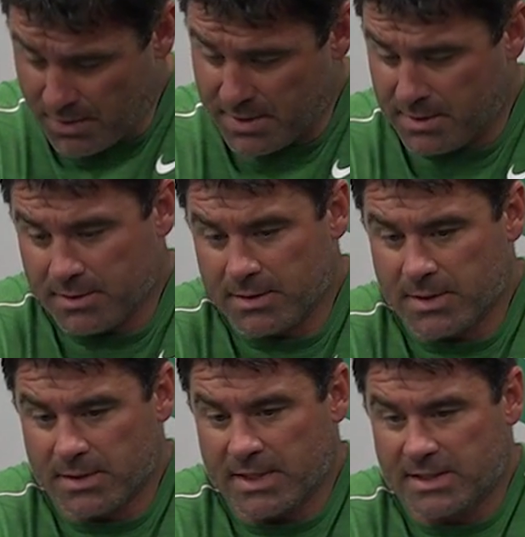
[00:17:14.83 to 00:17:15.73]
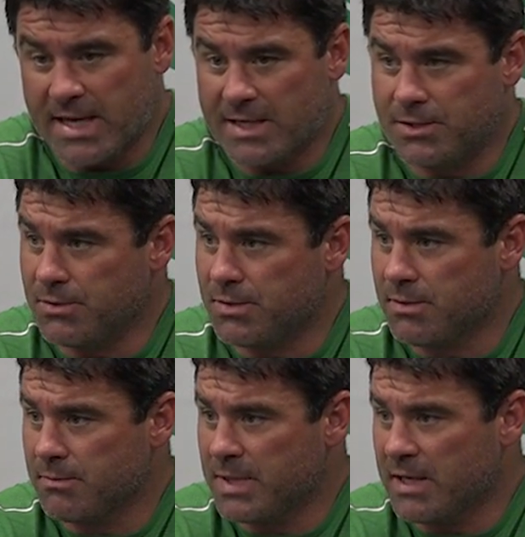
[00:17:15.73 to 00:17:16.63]
that statue's
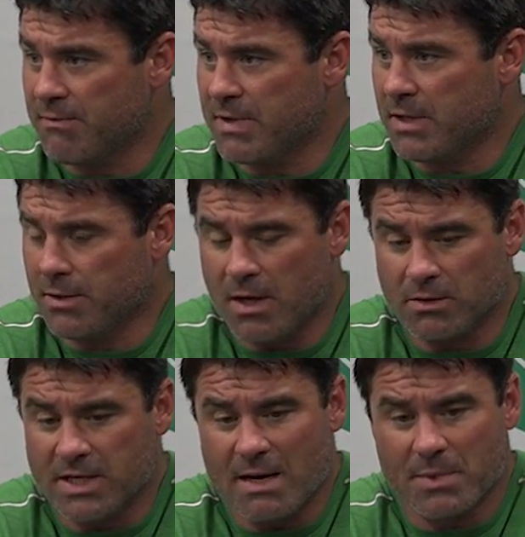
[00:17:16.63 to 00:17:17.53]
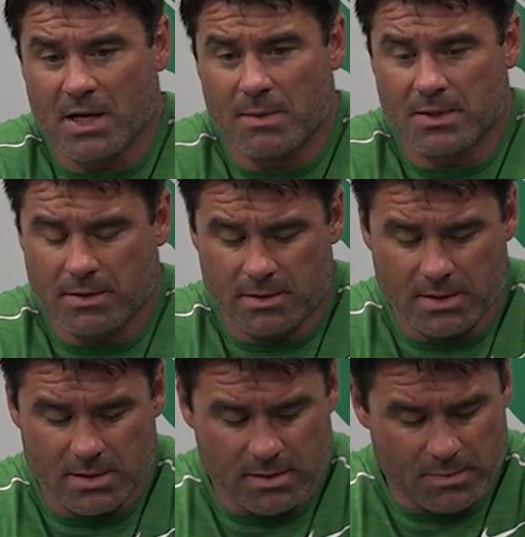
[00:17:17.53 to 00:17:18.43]
being unveiled. Long time
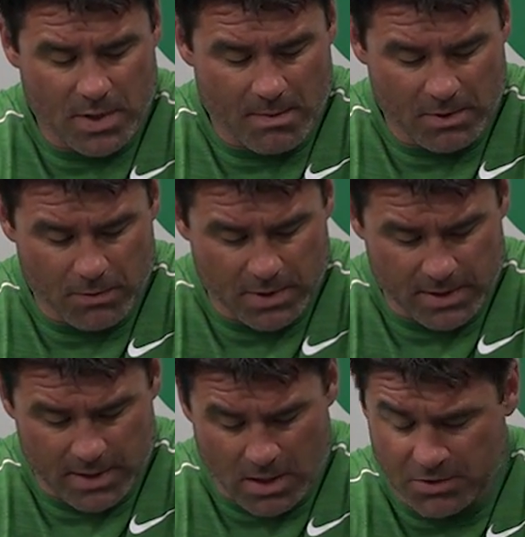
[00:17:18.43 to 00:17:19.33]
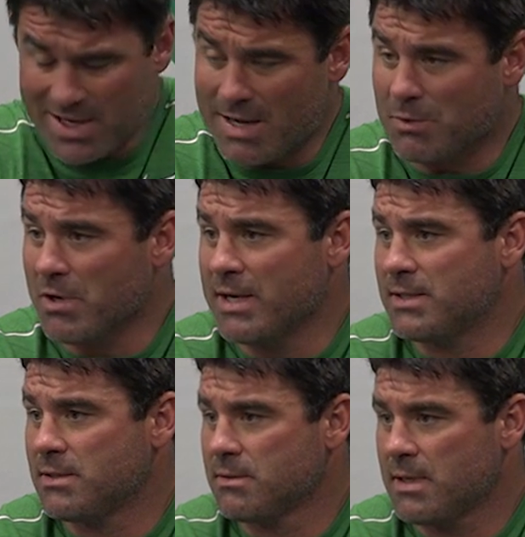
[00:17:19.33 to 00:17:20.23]
coming. Probably one of the all-time
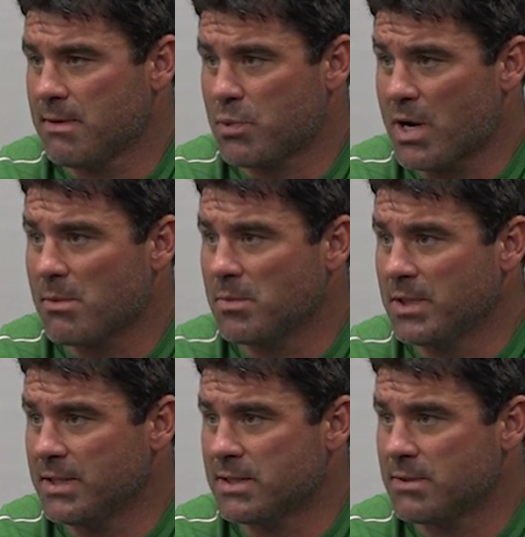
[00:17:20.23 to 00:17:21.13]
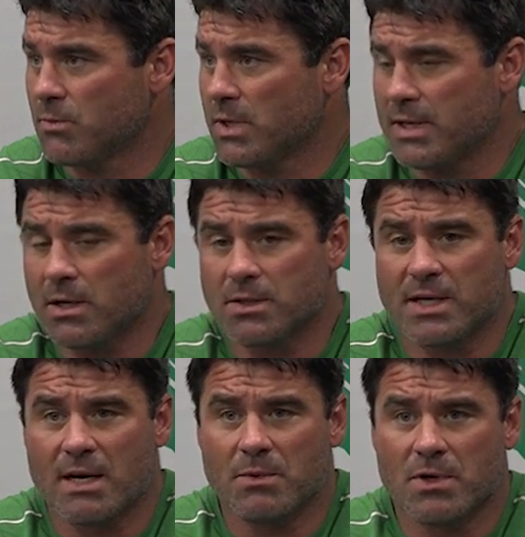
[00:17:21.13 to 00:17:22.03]
greats. Not probably, is one of the
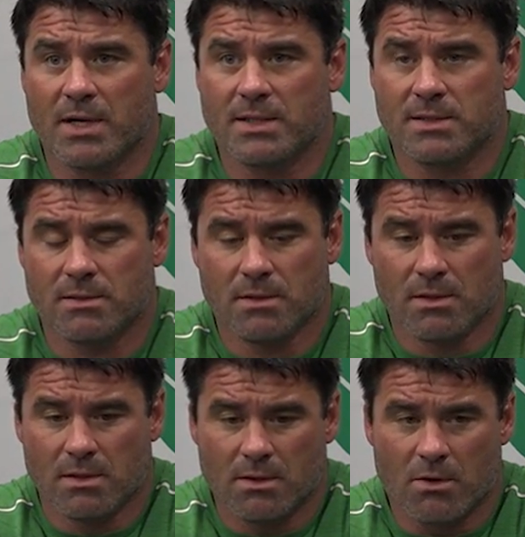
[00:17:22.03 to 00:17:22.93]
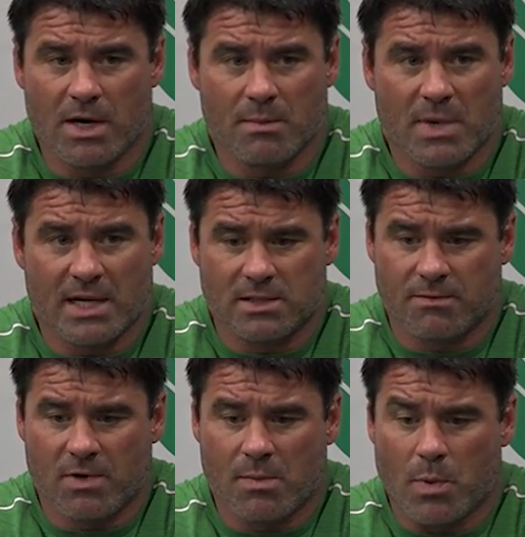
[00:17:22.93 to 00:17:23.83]
all-time greats. Great ambassador
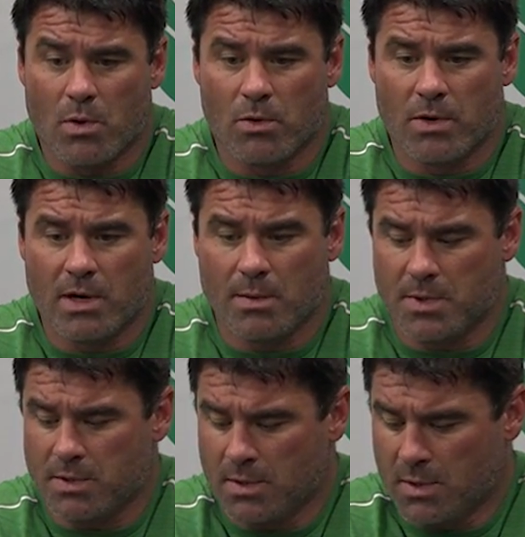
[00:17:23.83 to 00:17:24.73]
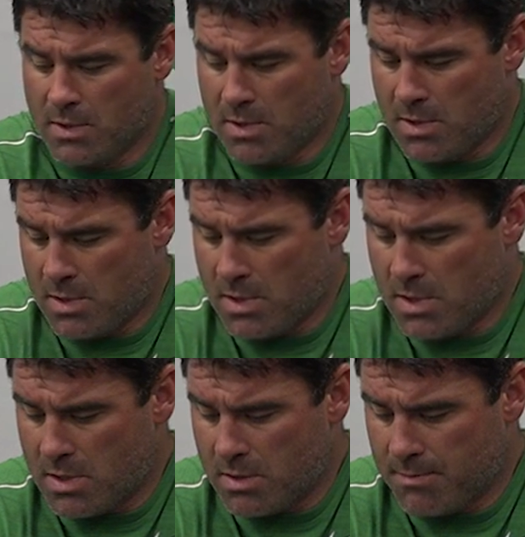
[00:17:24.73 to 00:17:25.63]
of our program, and
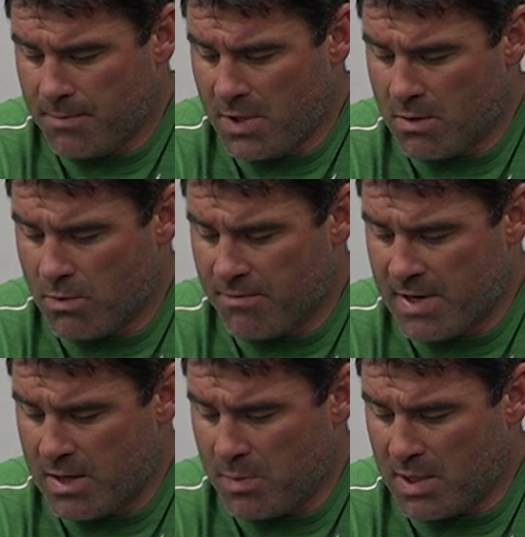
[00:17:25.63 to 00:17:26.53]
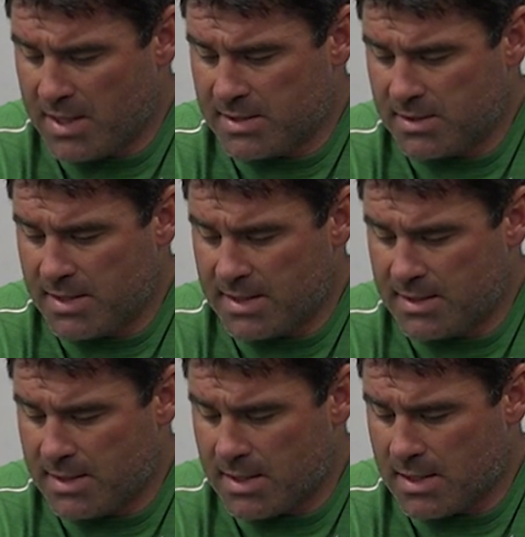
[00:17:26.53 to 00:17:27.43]
you know, we're very blessed
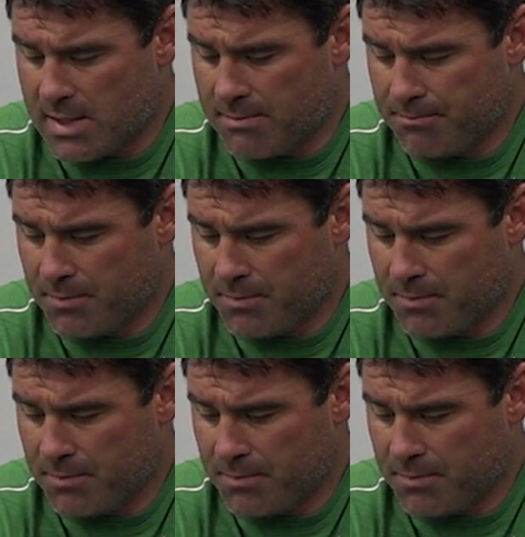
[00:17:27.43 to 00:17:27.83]
that